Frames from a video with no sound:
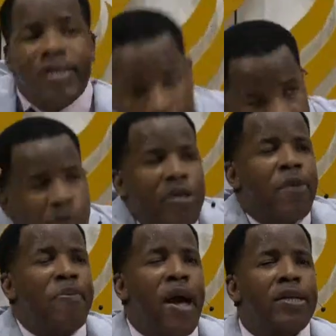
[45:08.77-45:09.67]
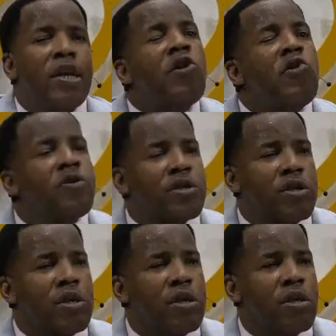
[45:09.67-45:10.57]
that was the plant they used.
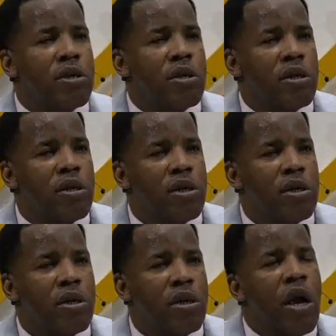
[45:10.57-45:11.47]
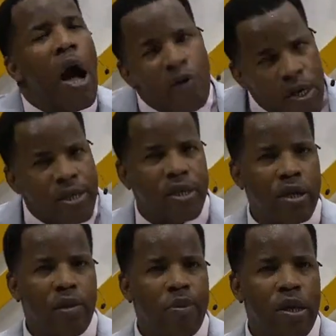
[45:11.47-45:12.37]
Are you
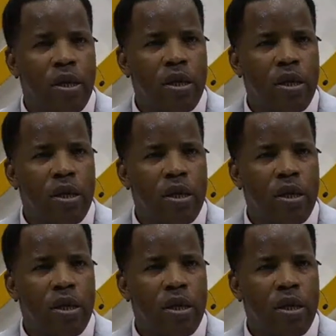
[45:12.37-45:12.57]
listening to me?